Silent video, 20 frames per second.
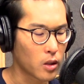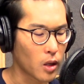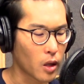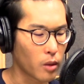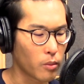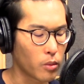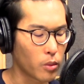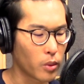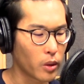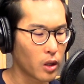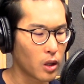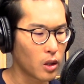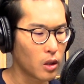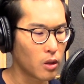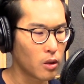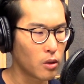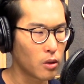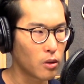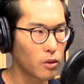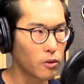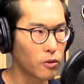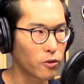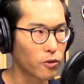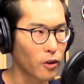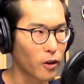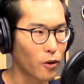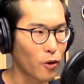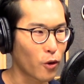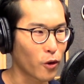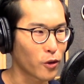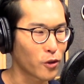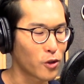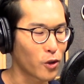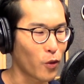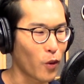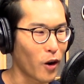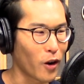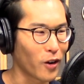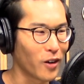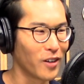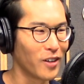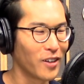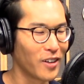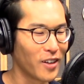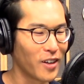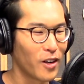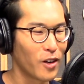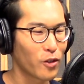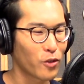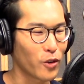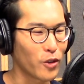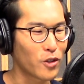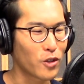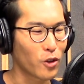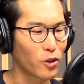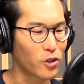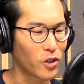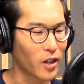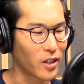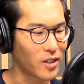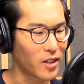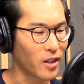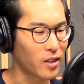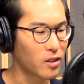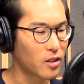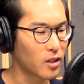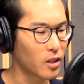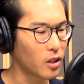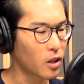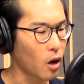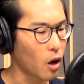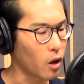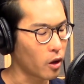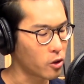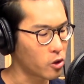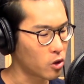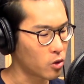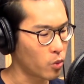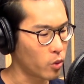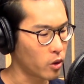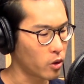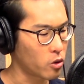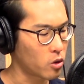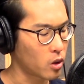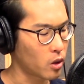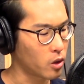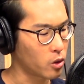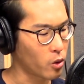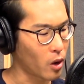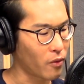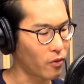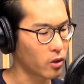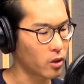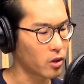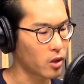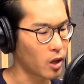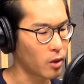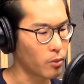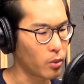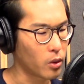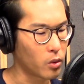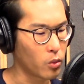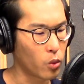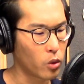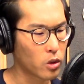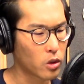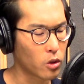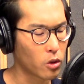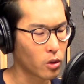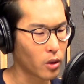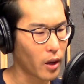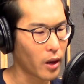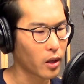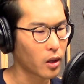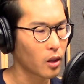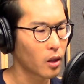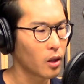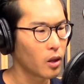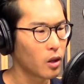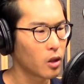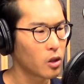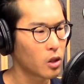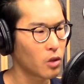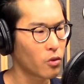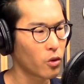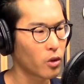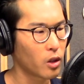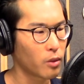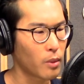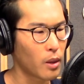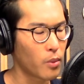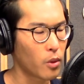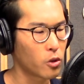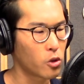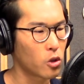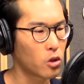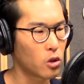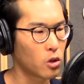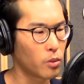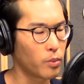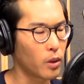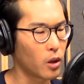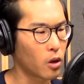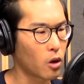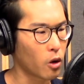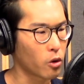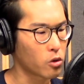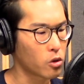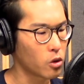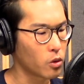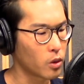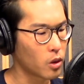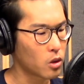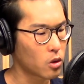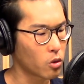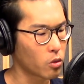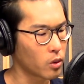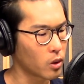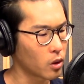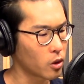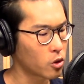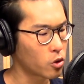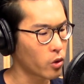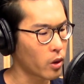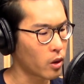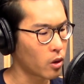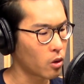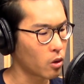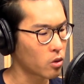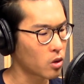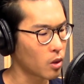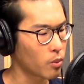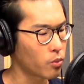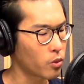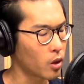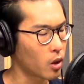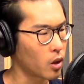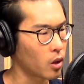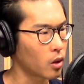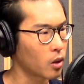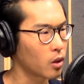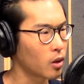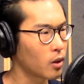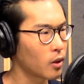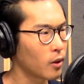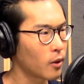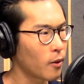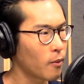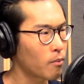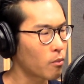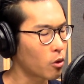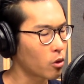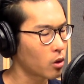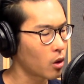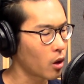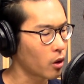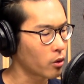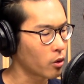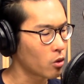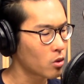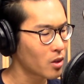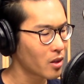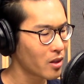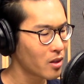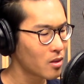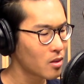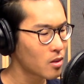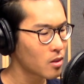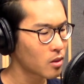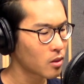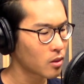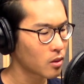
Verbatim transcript: I believe, according to our research, that City College is where you studied graphic design. But was there like, did you ever think maybe I'll just be a cartoonist or an illustrator or something more along those lines?